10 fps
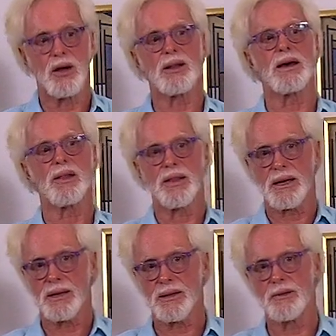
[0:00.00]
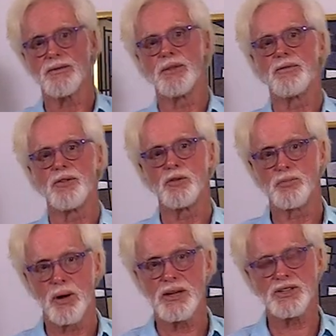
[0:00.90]
all that, that the, the
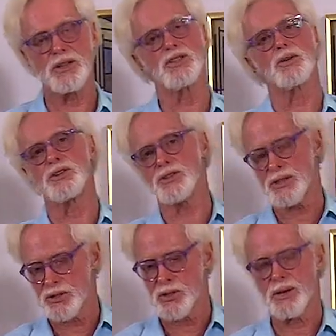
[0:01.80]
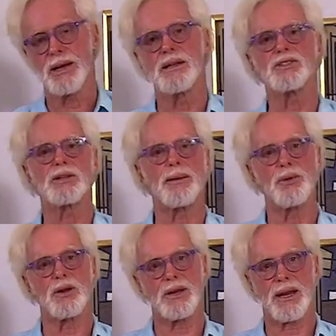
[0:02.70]
food process, so it just says, okay, let's dump
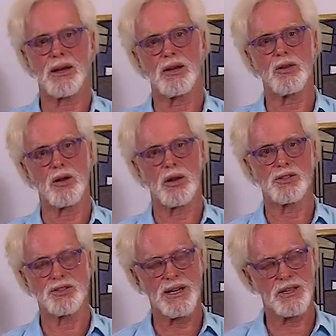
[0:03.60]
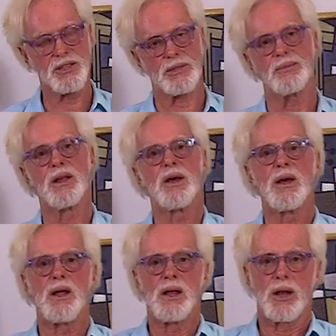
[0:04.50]
it on down into the large intestine
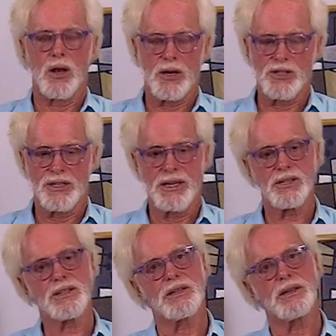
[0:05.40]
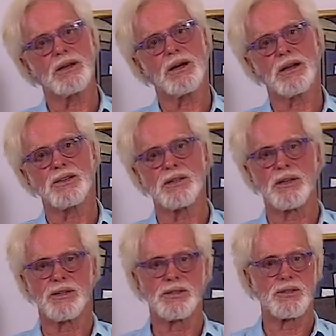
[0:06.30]
large intestine uh, to,